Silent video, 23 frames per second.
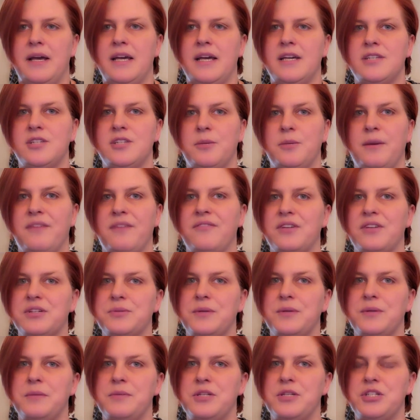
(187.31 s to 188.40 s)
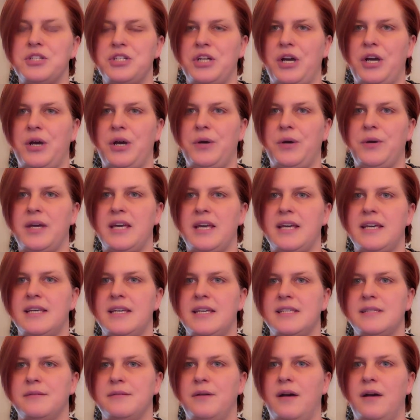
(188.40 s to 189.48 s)
So my first one I'm going to show
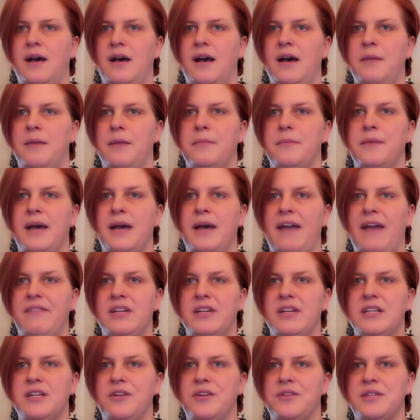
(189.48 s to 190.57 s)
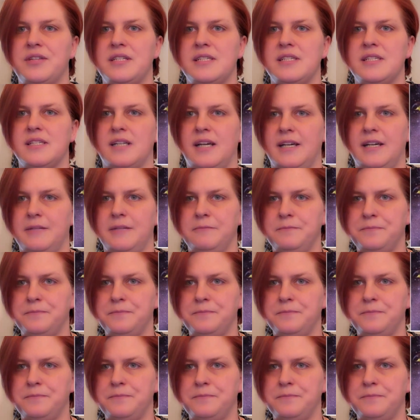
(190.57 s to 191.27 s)
is a Heaven and Earth design.